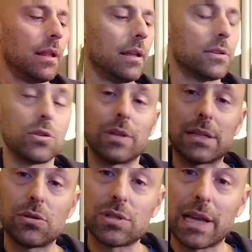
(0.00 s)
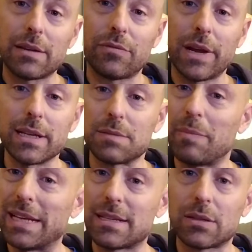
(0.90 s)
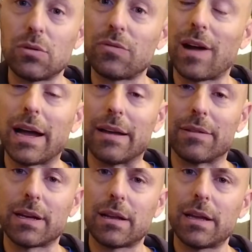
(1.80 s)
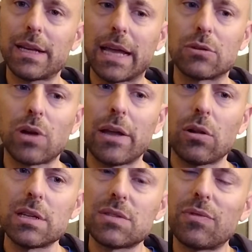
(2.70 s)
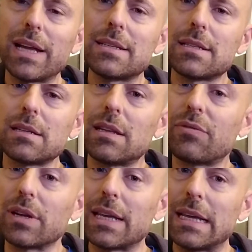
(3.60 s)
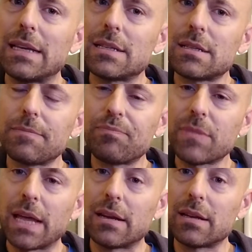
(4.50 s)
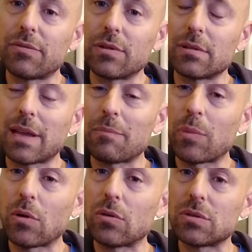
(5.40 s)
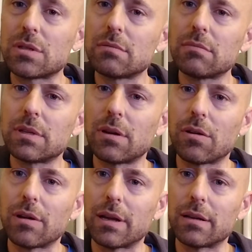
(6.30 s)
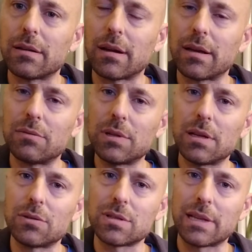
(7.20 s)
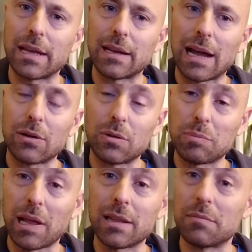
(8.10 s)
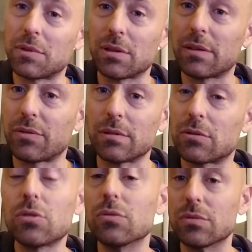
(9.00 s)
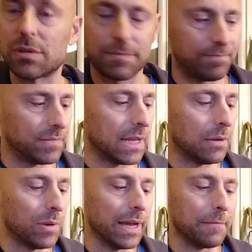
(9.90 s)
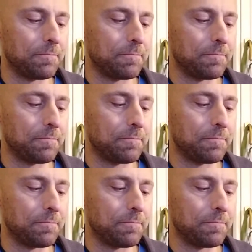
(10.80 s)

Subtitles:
So that's your second phrase, basic 2/5. And again, try all these phrases in different keys and in different tempos, you know, and really understand how to apply them to different tunes that way.